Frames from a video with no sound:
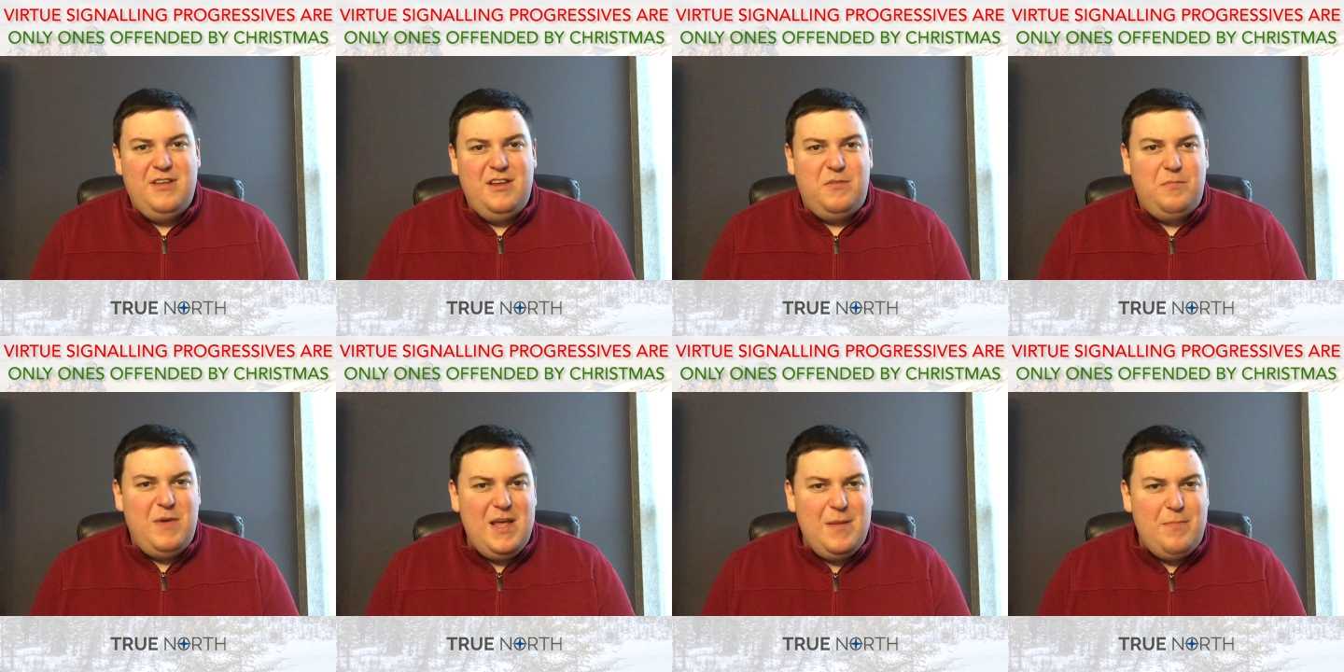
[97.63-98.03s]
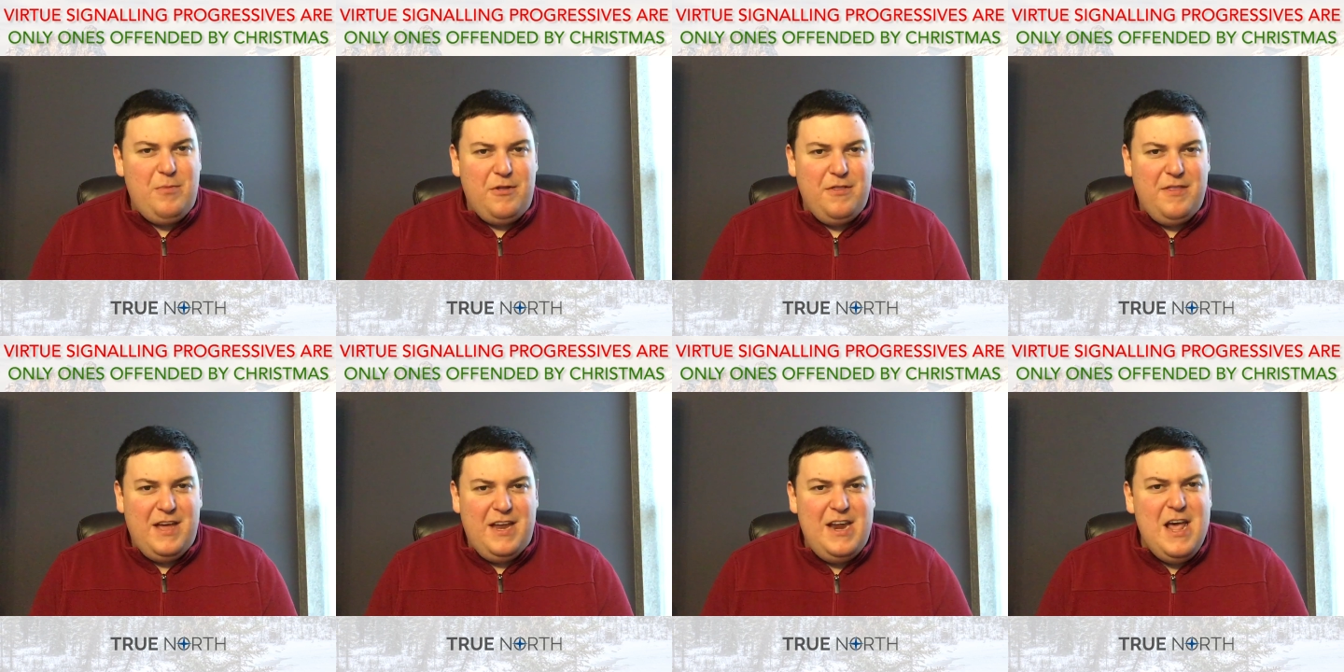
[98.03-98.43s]
these
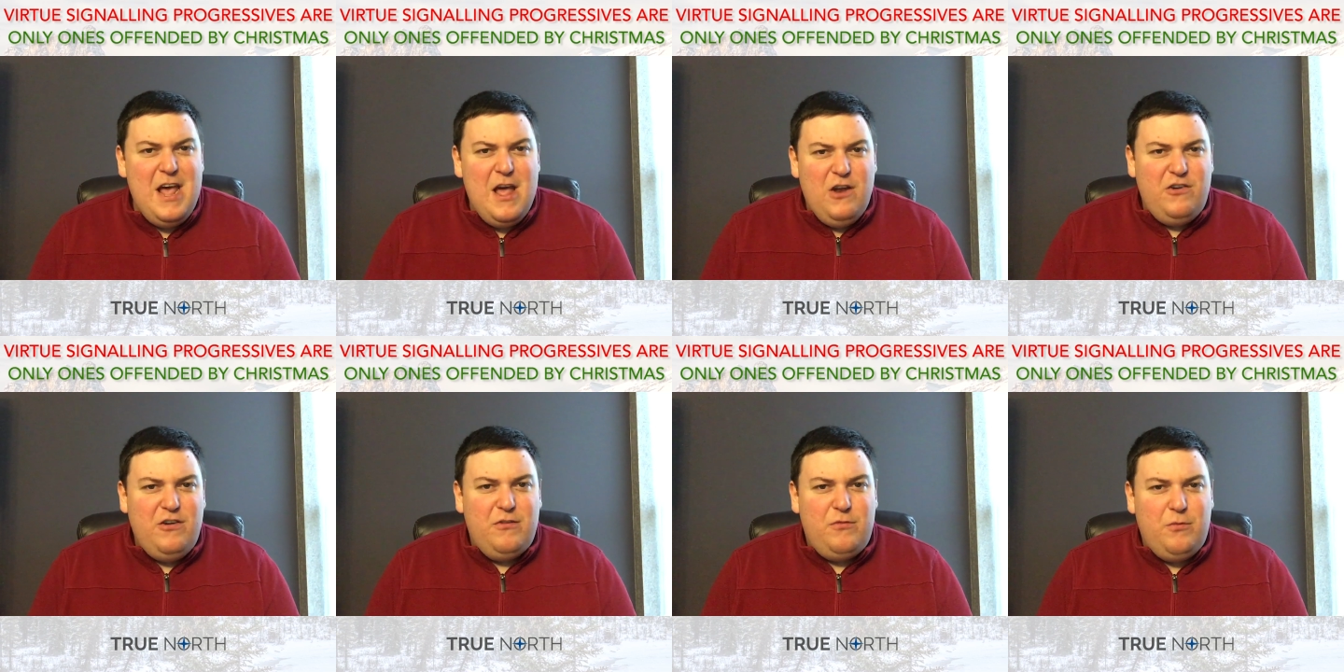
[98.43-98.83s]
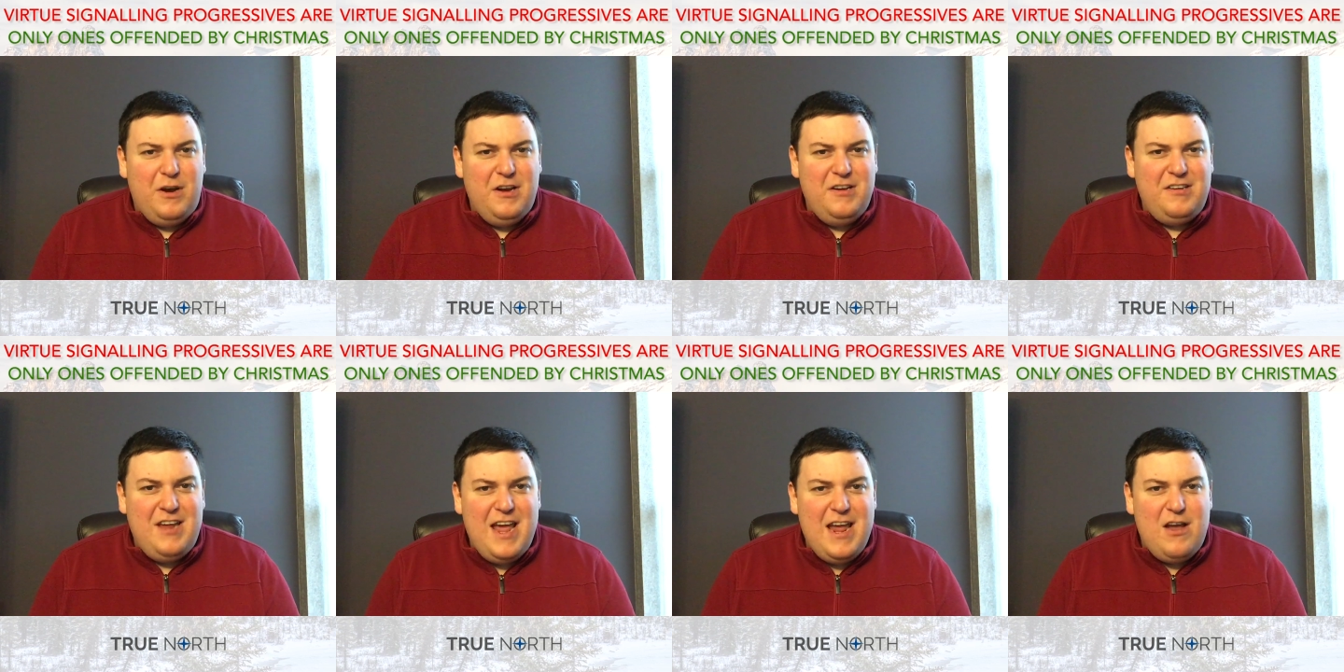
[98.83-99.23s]
people that just
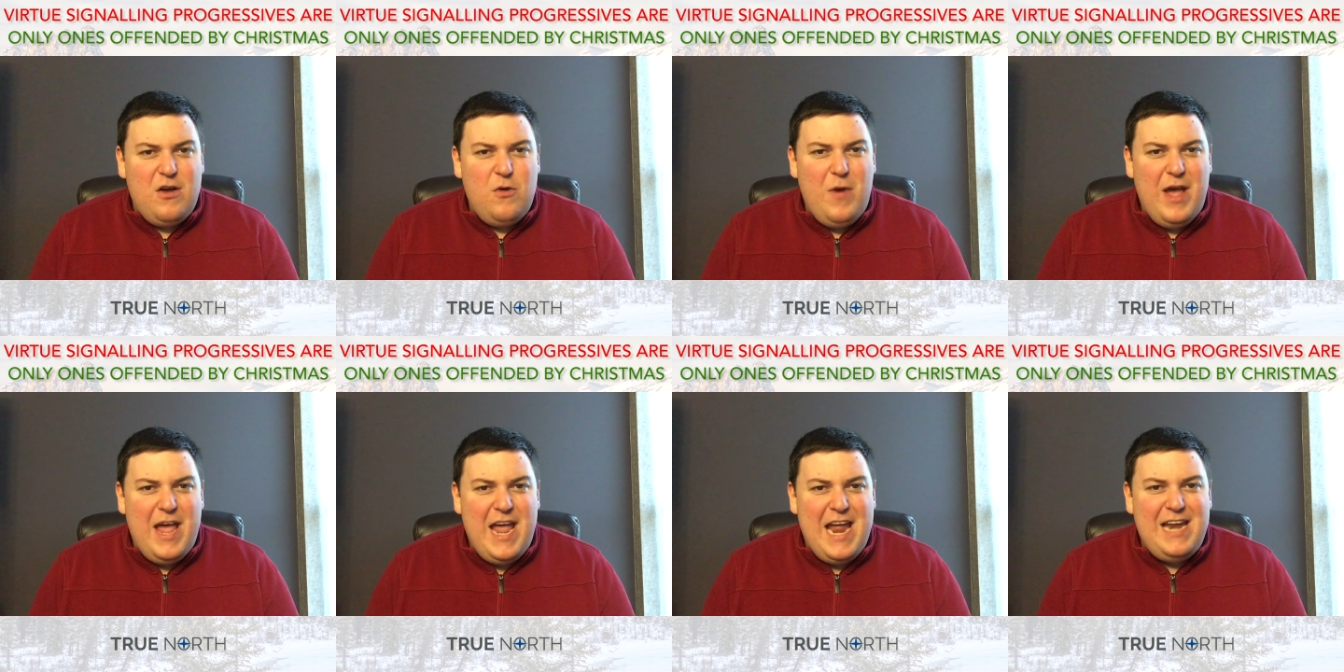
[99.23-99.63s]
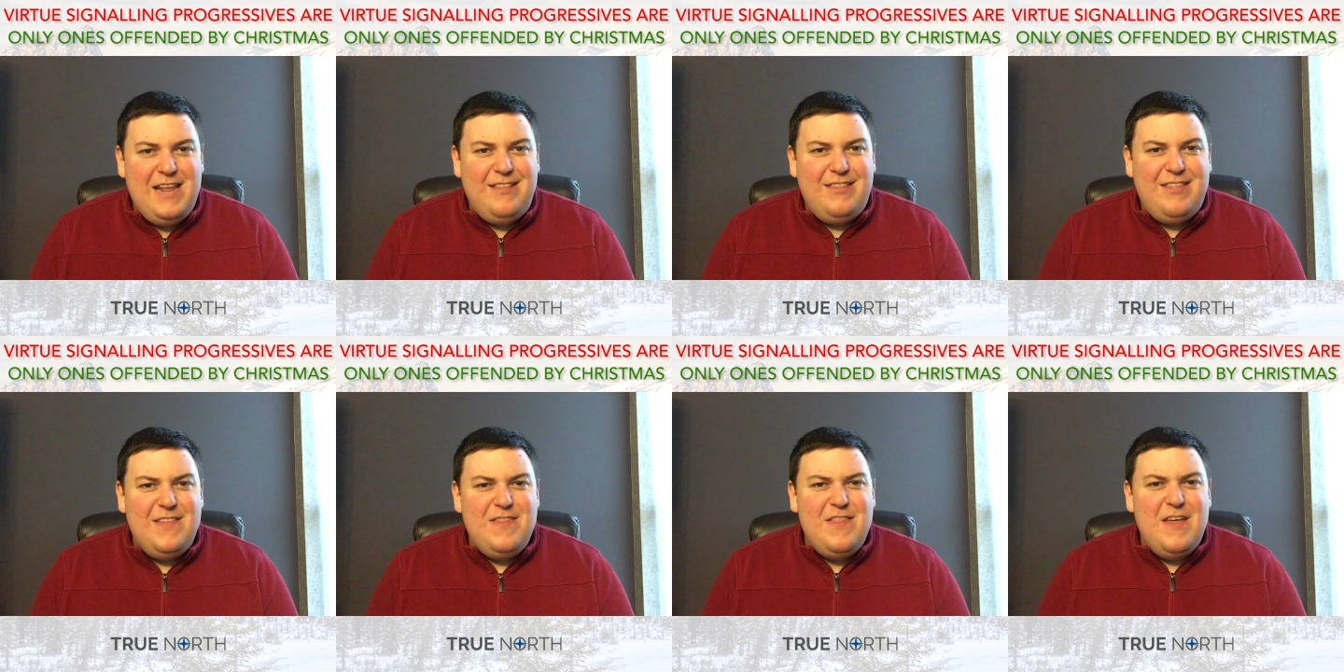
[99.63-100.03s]
want to take away
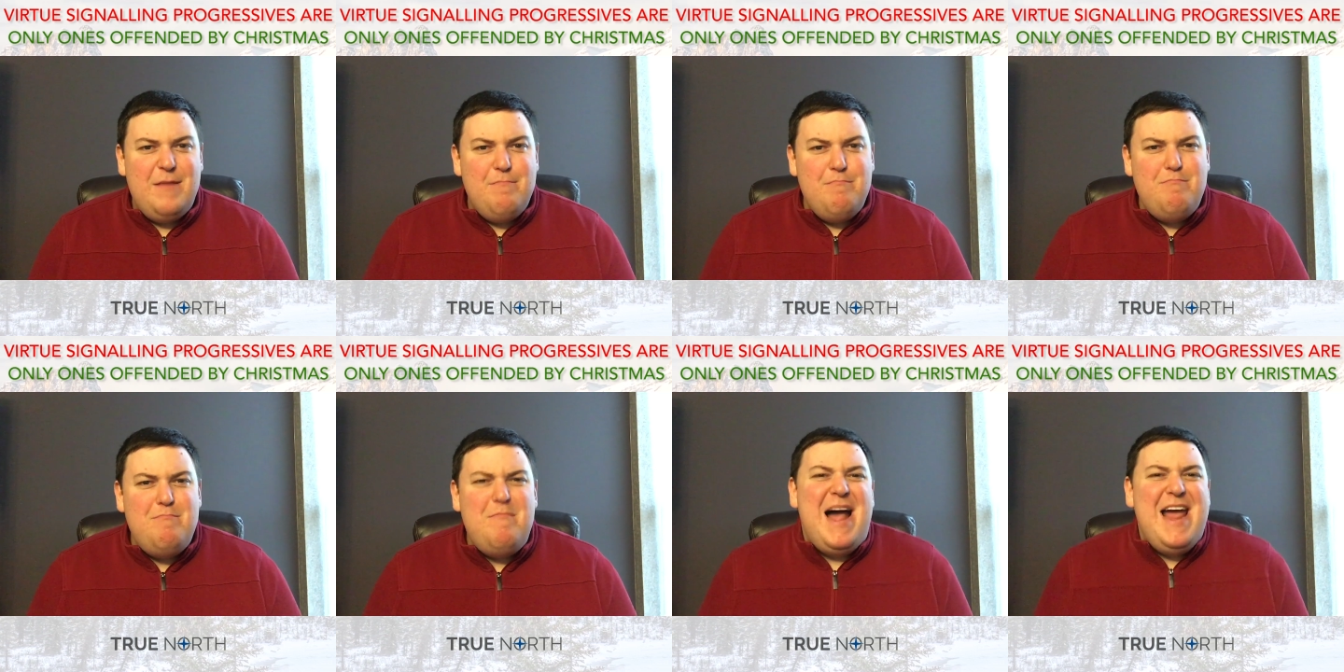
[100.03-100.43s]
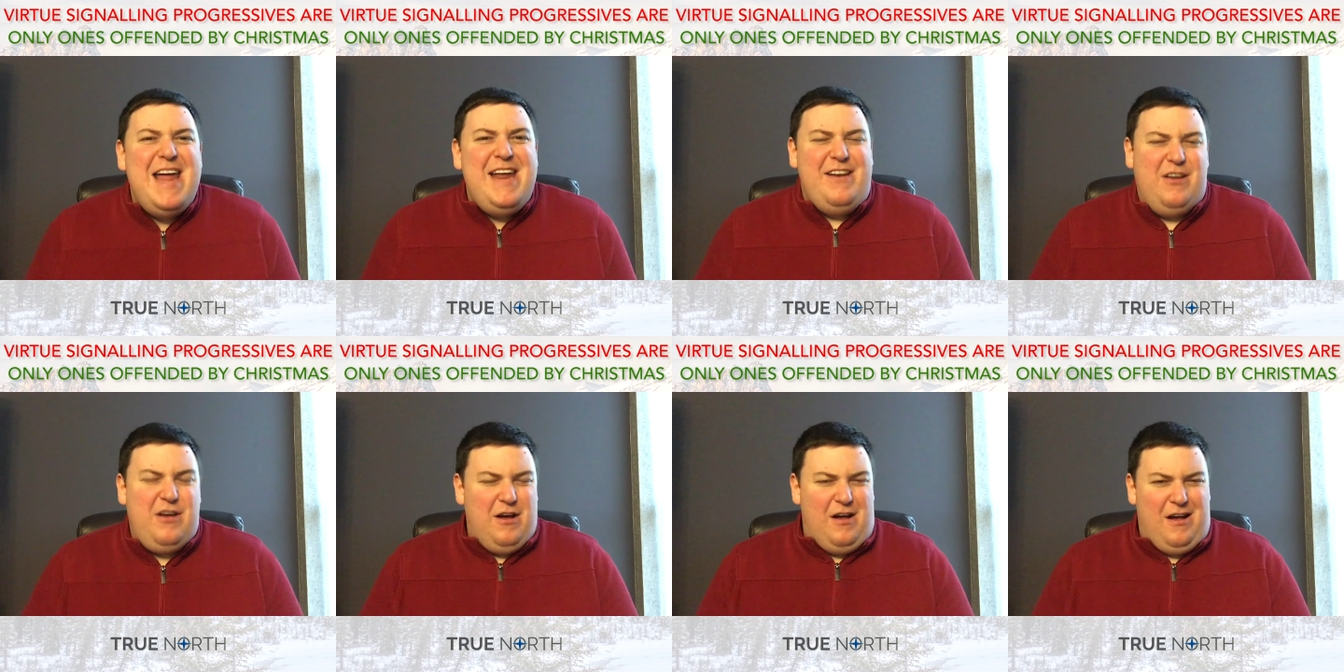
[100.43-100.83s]
anything that
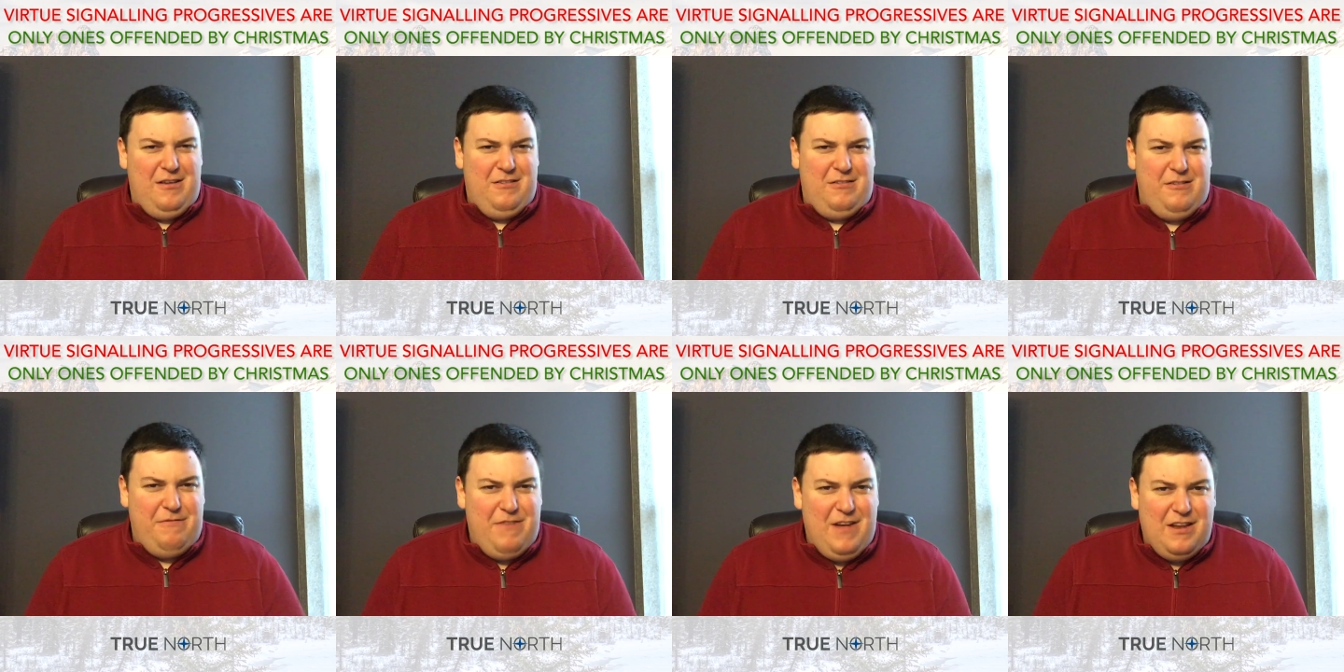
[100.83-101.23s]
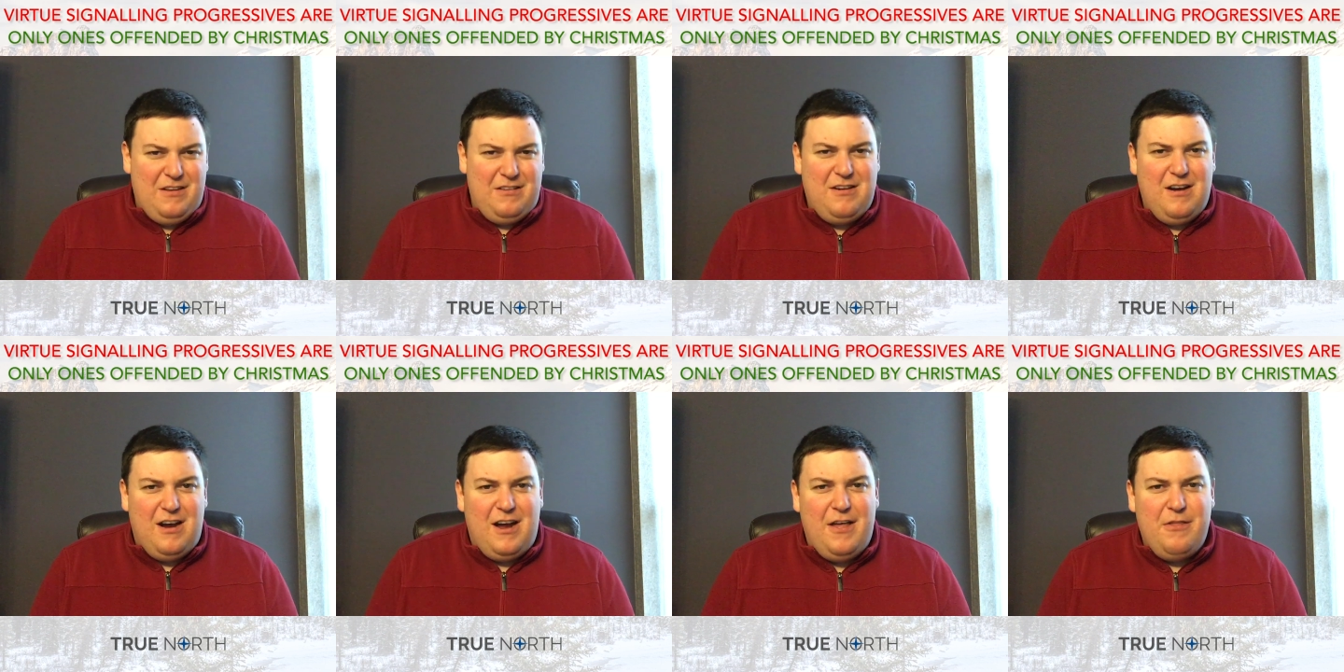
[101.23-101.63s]
might cause
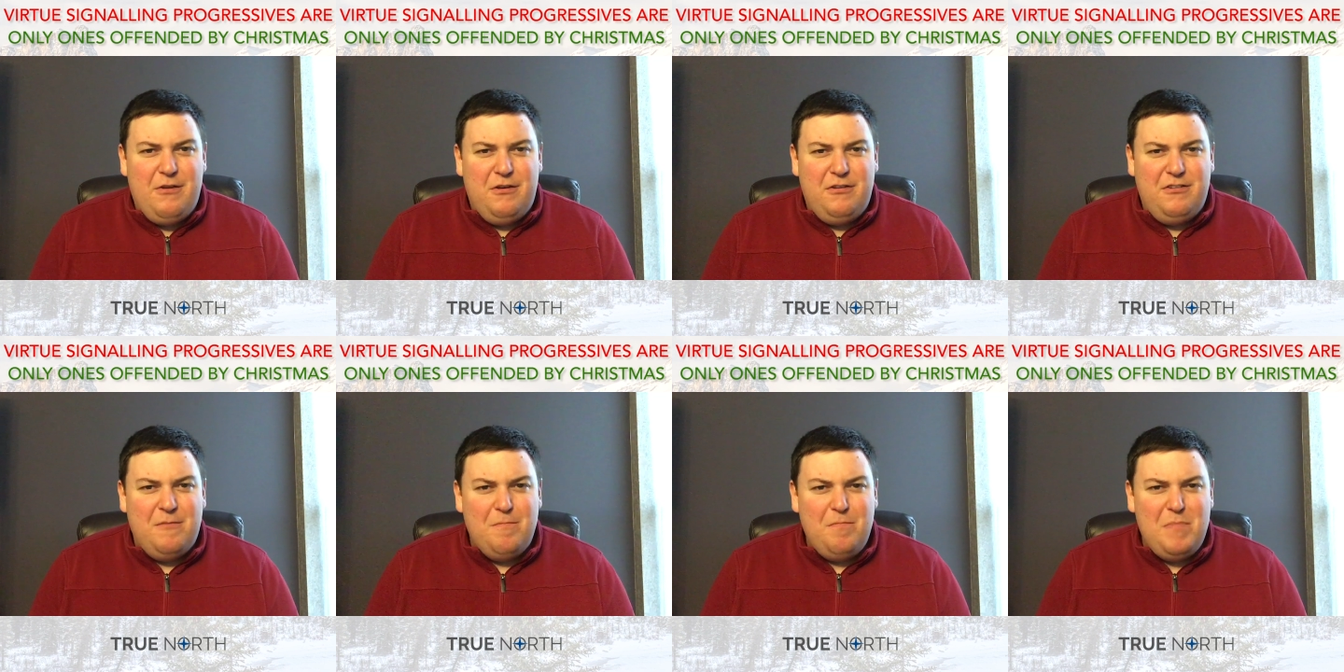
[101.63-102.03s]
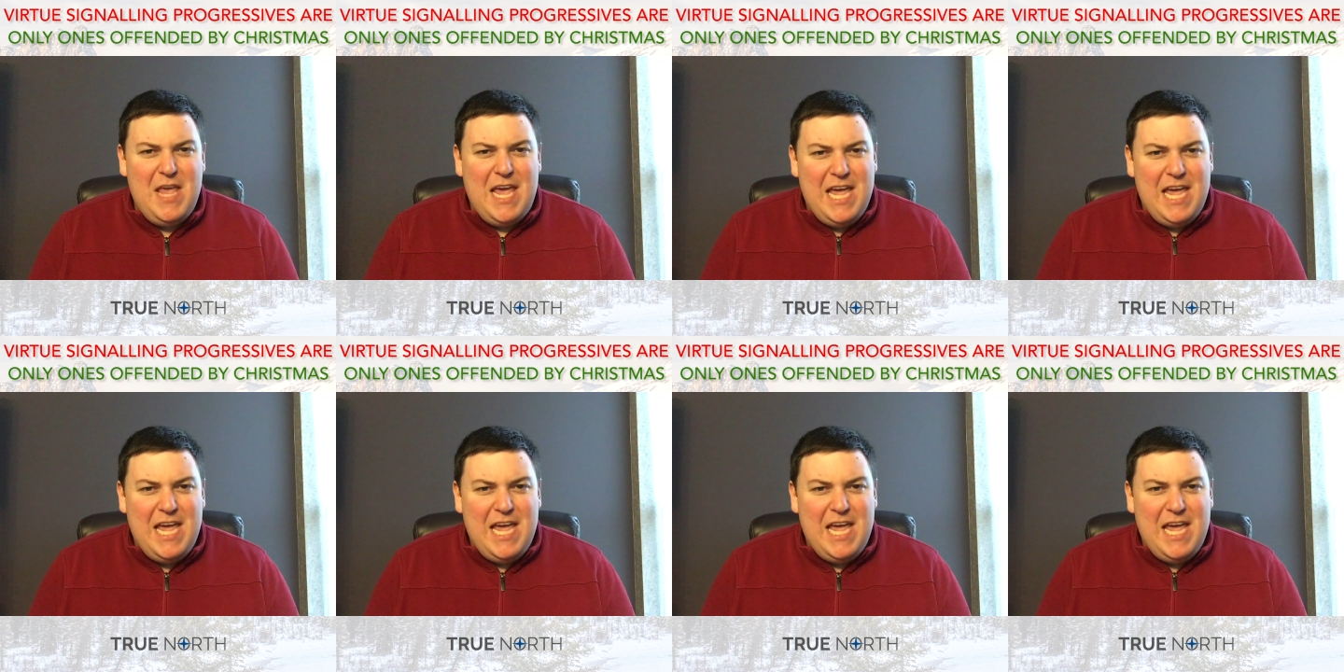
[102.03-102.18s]
offense to others,